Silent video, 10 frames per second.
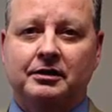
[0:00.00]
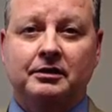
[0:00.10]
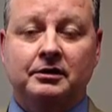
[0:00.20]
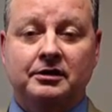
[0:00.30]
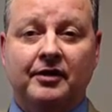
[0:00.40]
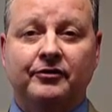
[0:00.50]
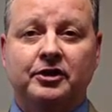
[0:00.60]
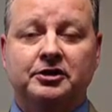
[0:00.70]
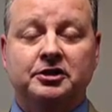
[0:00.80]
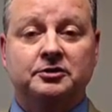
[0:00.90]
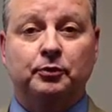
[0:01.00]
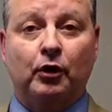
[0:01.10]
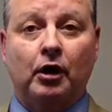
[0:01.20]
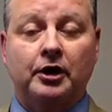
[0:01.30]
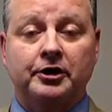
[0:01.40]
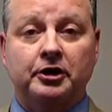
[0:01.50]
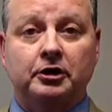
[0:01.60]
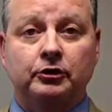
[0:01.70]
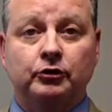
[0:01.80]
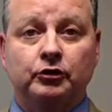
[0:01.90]
The definition is broad and
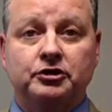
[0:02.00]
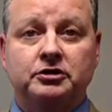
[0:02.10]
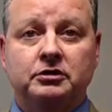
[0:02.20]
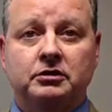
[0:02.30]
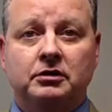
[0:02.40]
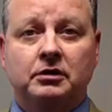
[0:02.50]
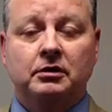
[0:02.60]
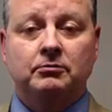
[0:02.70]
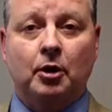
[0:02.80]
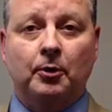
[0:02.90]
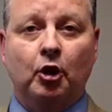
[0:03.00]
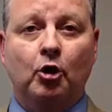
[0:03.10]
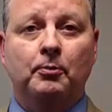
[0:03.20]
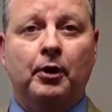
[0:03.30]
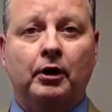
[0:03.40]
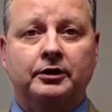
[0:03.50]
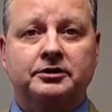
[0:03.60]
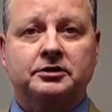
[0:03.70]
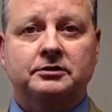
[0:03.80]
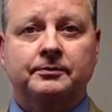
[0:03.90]
includes mobile home
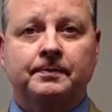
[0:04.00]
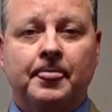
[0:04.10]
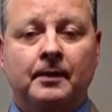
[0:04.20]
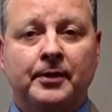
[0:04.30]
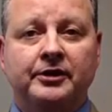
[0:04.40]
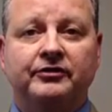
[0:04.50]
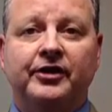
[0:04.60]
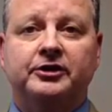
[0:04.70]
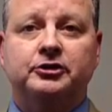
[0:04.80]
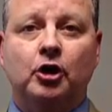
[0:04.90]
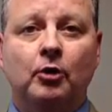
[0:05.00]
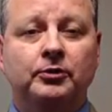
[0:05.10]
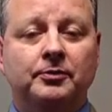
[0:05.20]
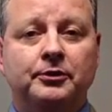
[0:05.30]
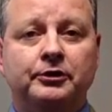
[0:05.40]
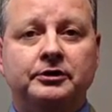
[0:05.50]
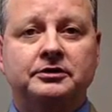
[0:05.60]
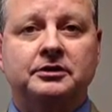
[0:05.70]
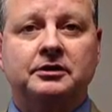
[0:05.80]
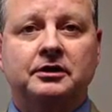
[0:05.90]
parks, manufactured home
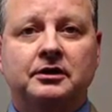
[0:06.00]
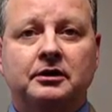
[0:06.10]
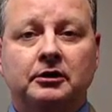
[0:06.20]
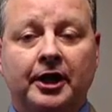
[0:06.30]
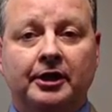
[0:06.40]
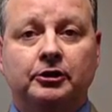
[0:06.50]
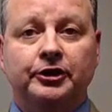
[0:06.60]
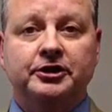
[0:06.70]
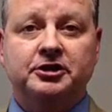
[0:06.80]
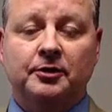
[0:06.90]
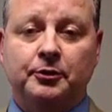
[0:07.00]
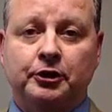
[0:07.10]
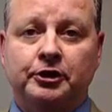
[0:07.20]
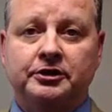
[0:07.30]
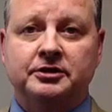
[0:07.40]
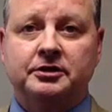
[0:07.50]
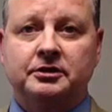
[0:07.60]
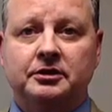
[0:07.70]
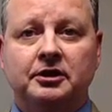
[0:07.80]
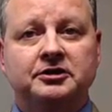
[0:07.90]
communities, land-leased communities,
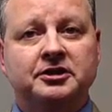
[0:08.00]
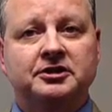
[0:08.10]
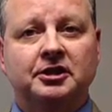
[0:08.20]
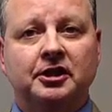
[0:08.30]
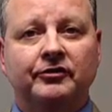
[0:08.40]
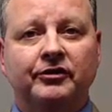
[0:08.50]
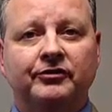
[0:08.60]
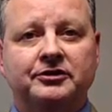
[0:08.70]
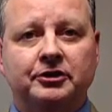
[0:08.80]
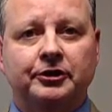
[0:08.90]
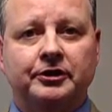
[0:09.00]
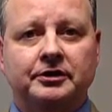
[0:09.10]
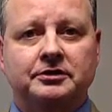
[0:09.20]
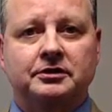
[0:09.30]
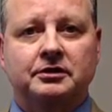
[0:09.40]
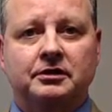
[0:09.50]
assisted living facilities,